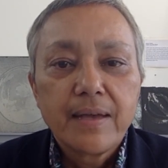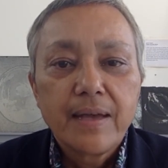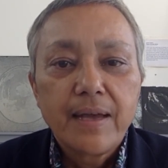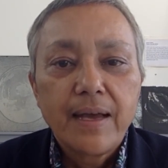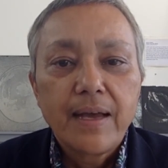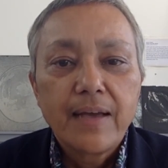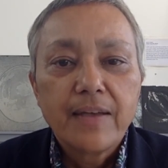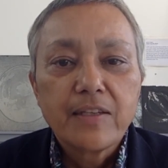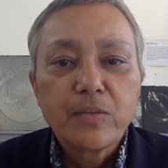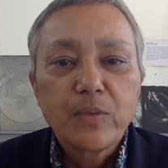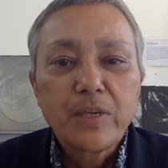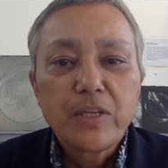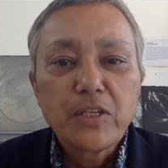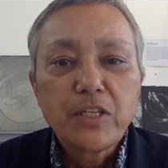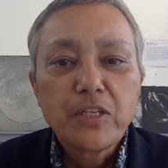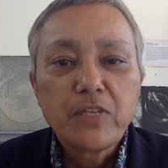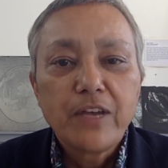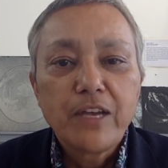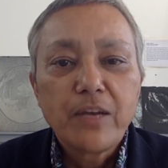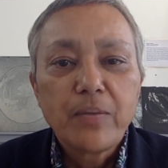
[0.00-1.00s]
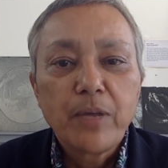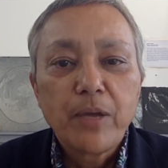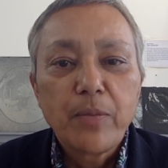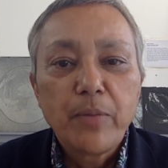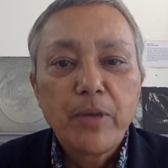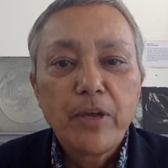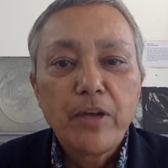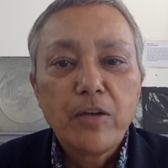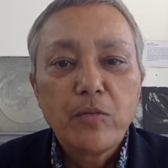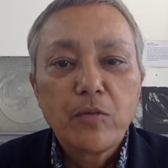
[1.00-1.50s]
And when she read my
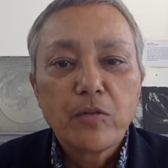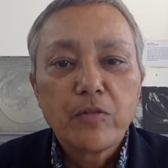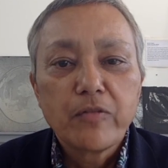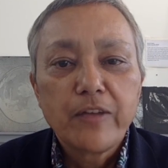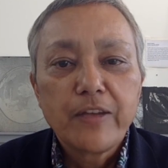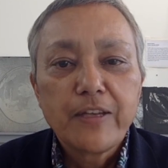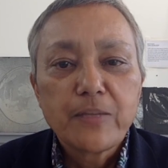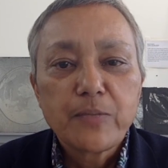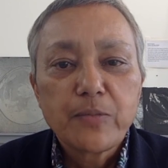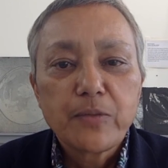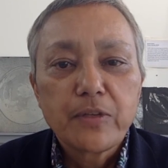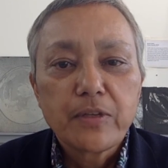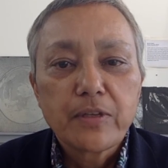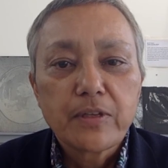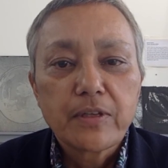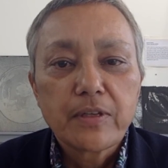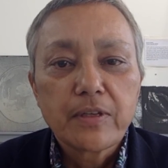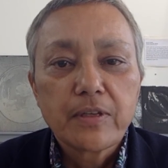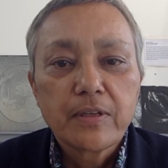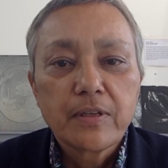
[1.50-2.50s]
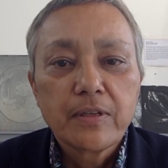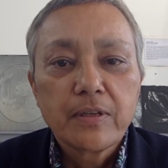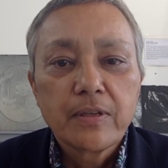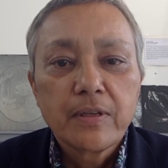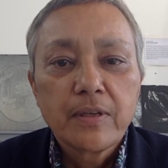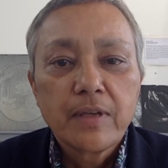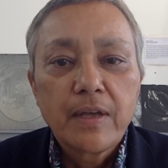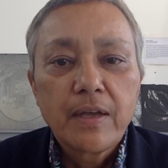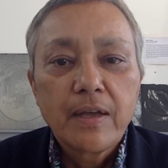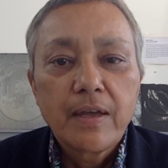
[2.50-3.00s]
poem on Facebook,
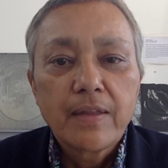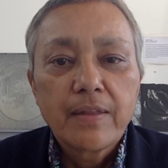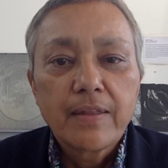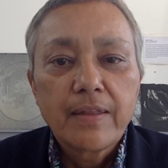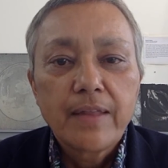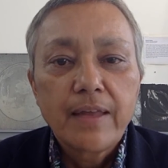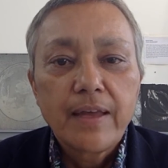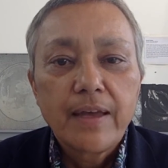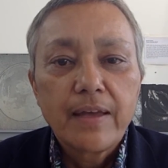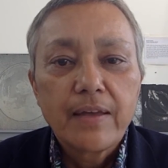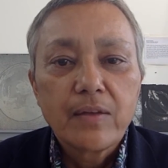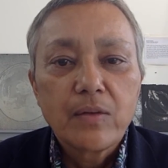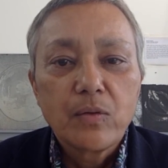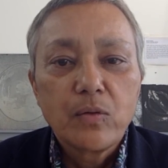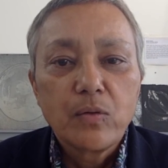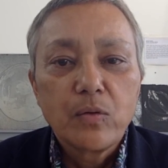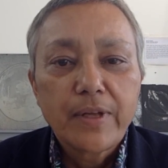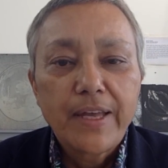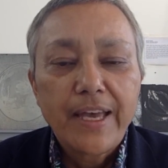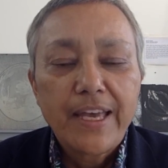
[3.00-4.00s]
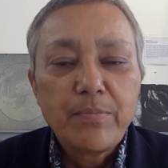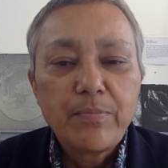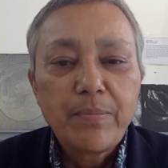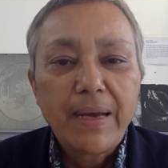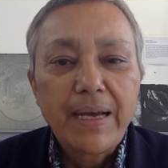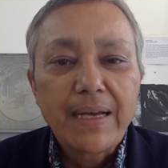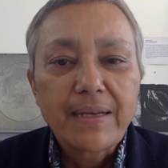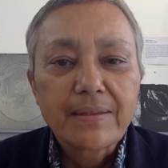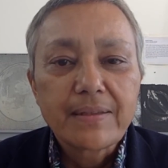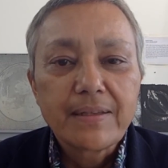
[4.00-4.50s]
that all came
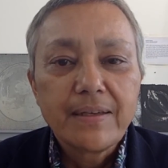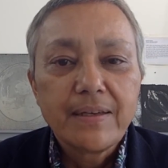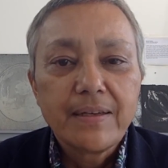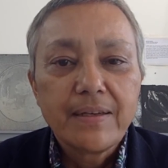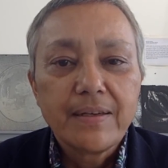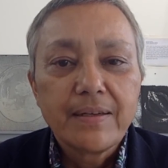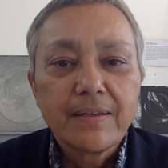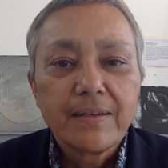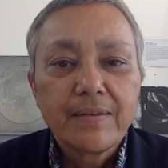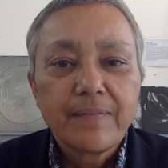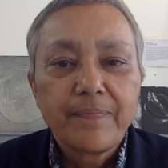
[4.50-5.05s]
back to her.